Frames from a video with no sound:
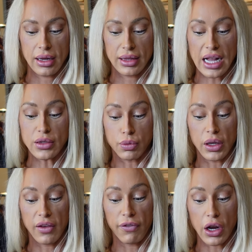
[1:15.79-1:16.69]
That's
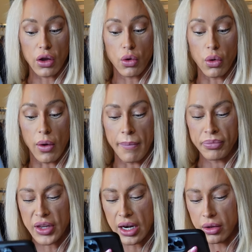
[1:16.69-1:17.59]
really freaking cool.
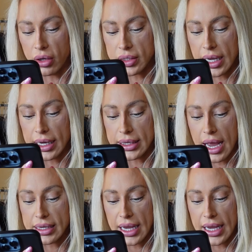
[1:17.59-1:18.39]
And it looks like it has